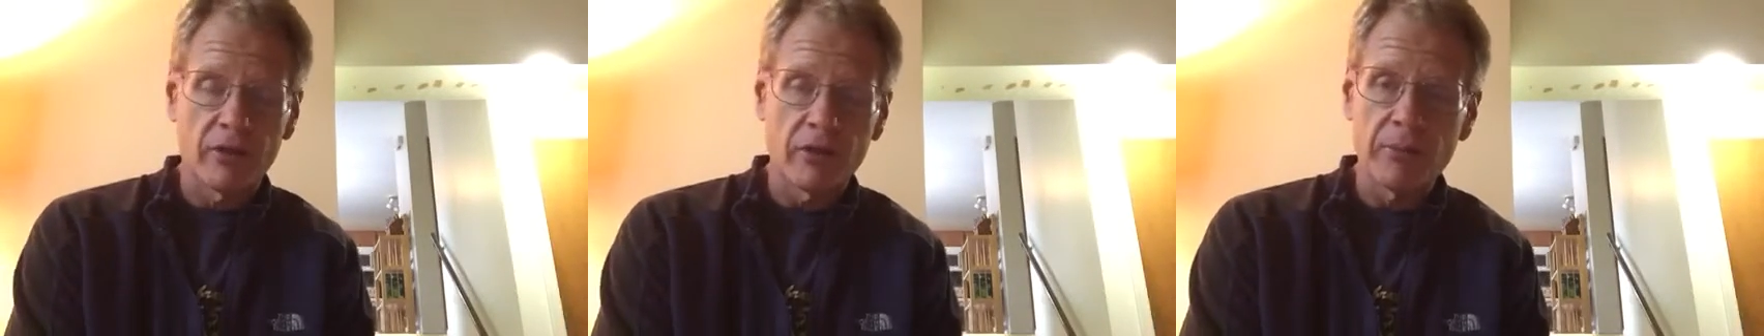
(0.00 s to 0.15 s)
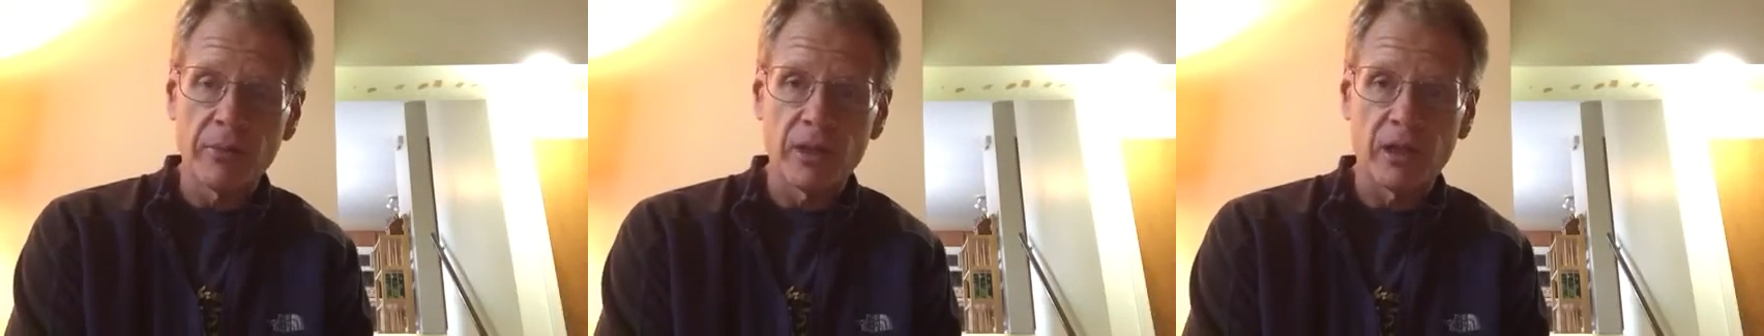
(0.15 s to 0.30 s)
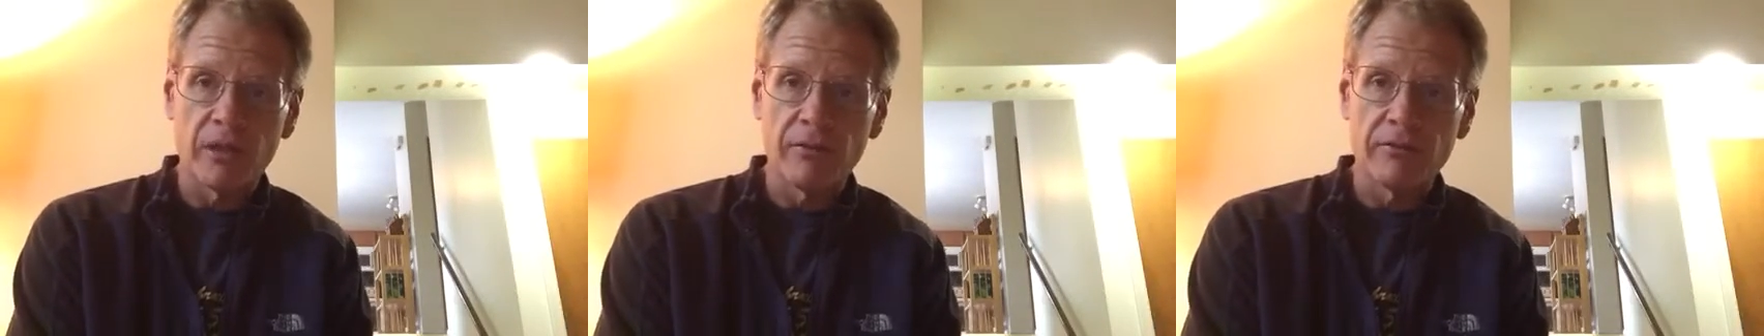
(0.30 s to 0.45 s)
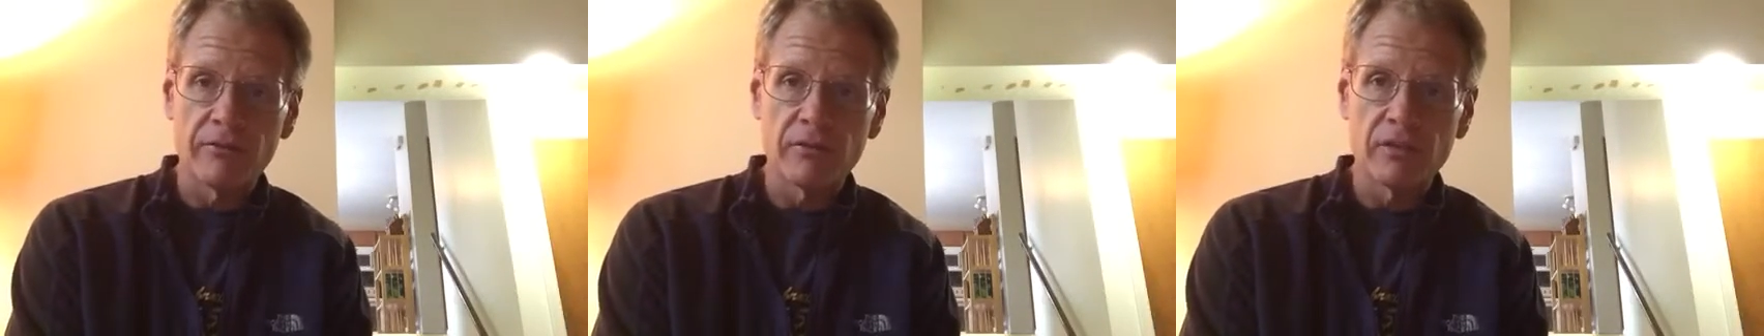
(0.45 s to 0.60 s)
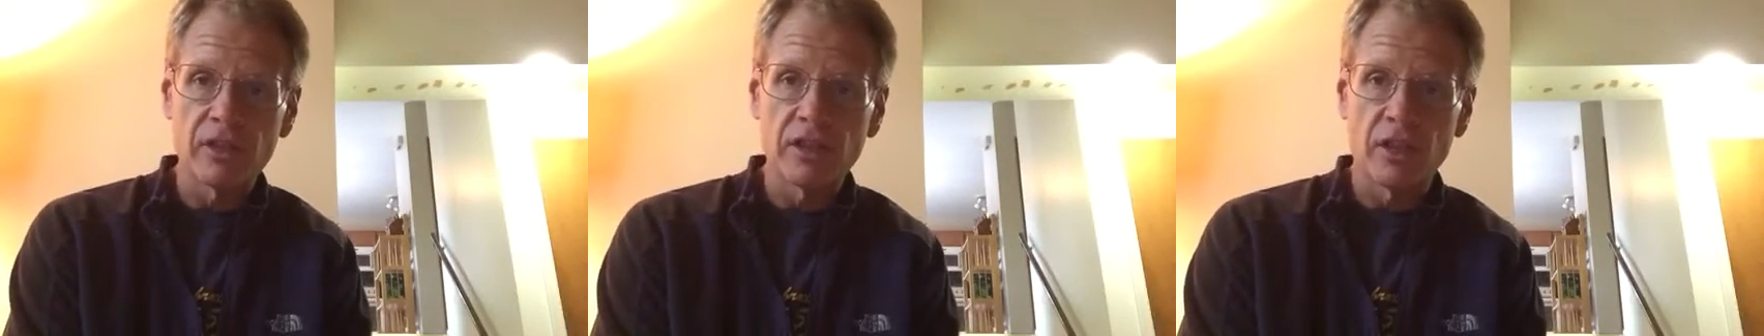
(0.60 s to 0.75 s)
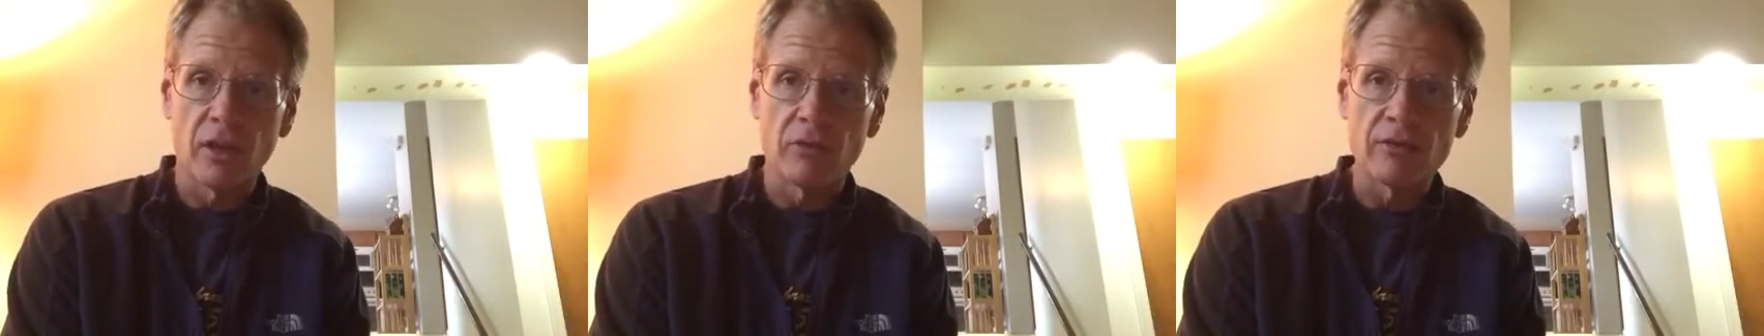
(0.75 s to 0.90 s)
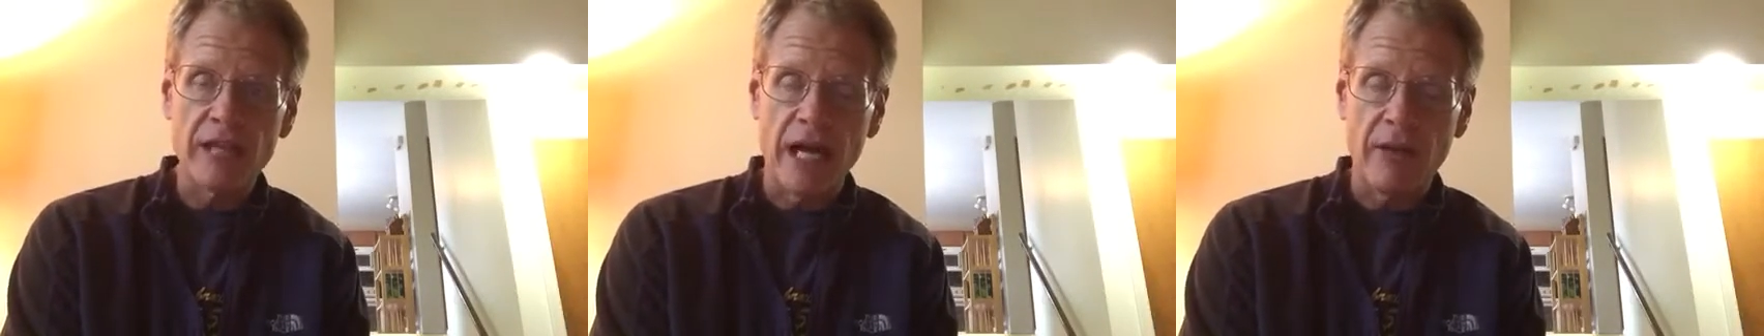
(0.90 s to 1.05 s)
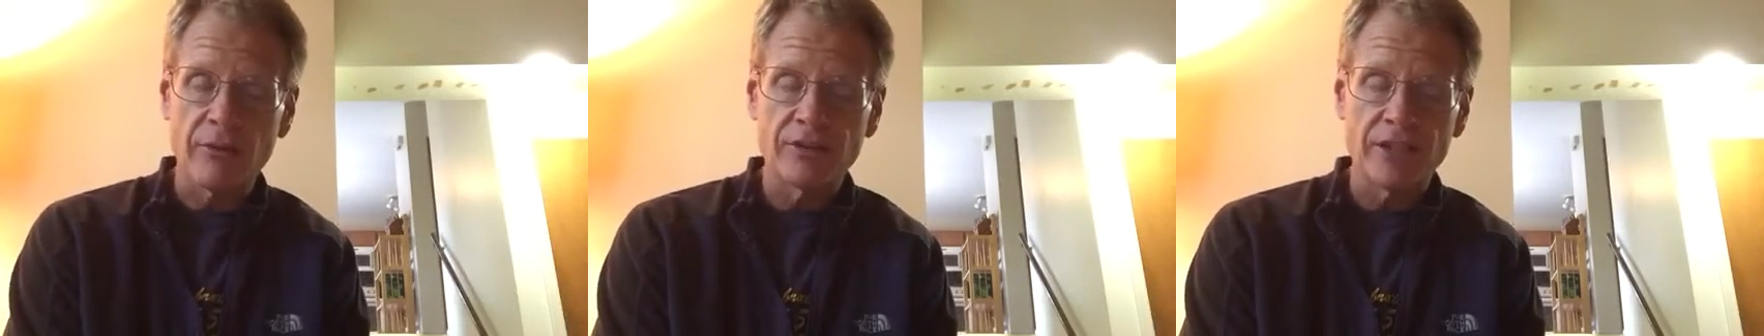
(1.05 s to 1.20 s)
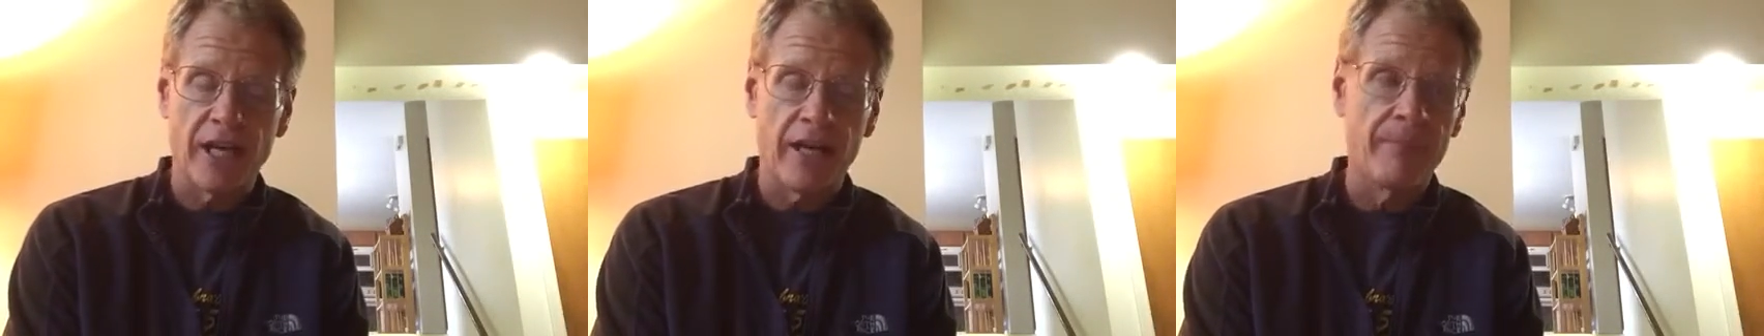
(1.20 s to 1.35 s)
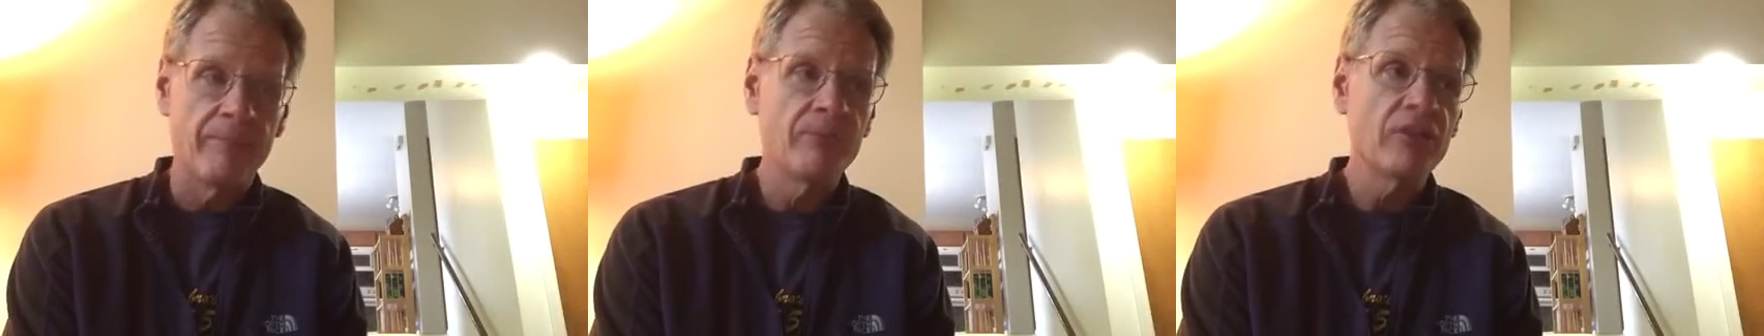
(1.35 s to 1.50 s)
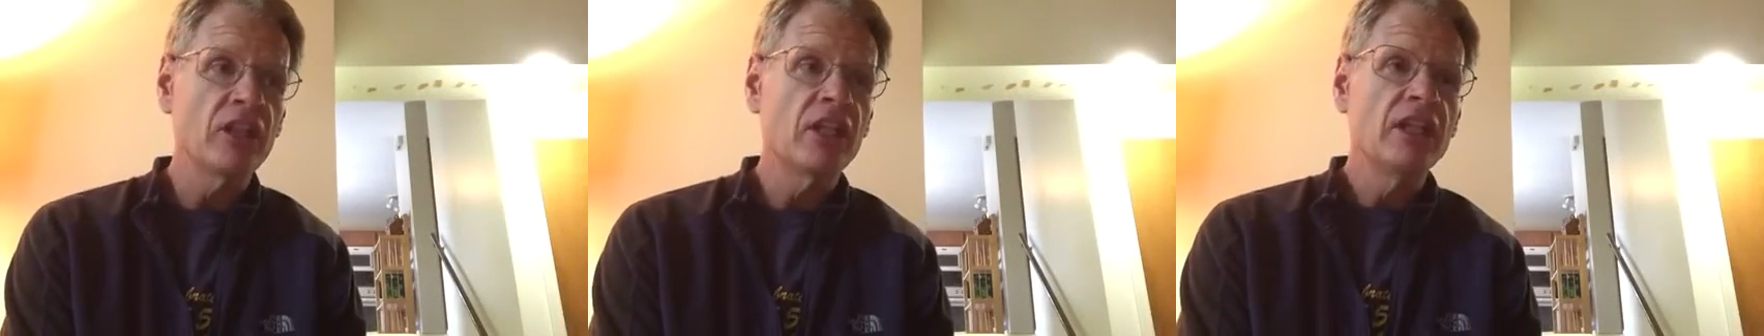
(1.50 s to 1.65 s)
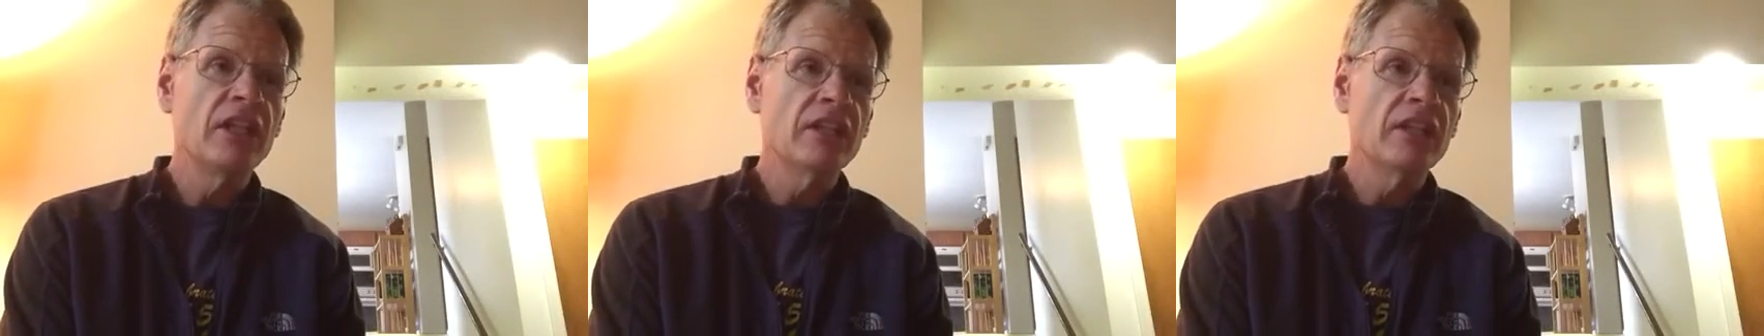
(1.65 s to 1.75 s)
the middle of downtime,